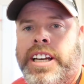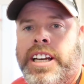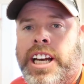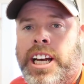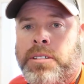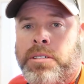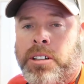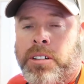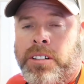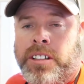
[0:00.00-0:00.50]

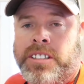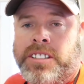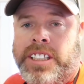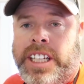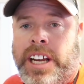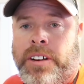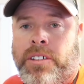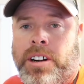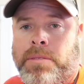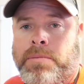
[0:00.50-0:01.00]
I'm doing this
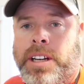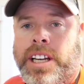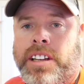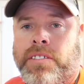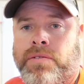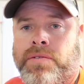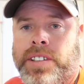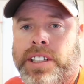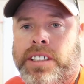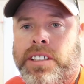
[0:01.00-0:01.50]
thing where I'm
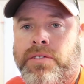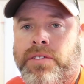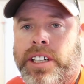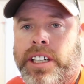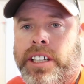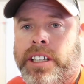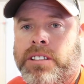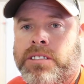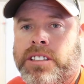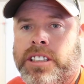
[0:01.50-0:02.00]
making 50
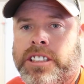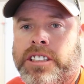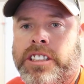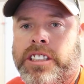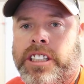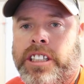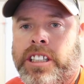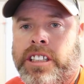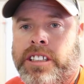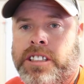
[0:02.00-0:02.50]
videos this
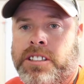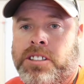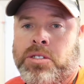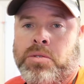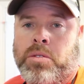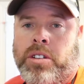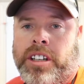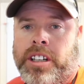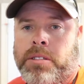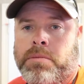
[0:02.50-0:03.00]
year, and this is
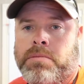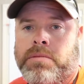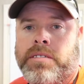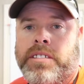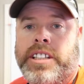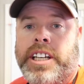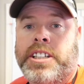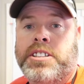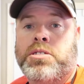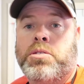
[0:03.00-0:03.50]
one of them.
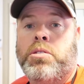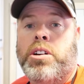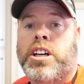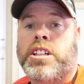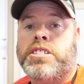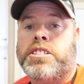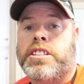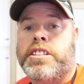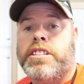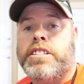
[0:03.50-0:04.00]
Thanks for
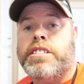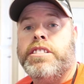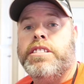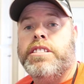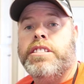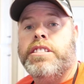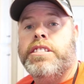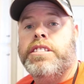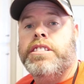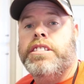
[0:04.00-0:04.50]
watching.
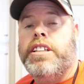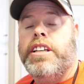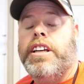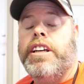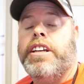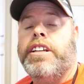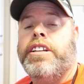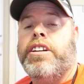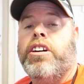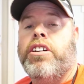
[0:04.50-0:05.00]

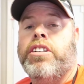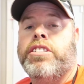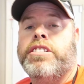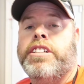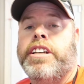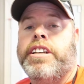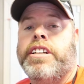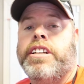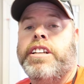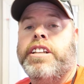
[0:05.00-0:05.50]
And y'all
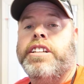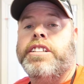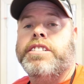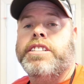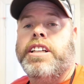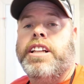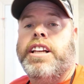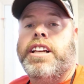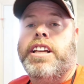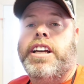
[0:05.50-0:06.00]
take it
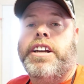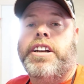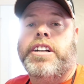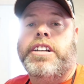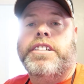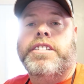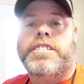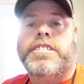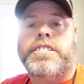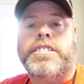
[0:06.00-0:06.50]
easy. Later.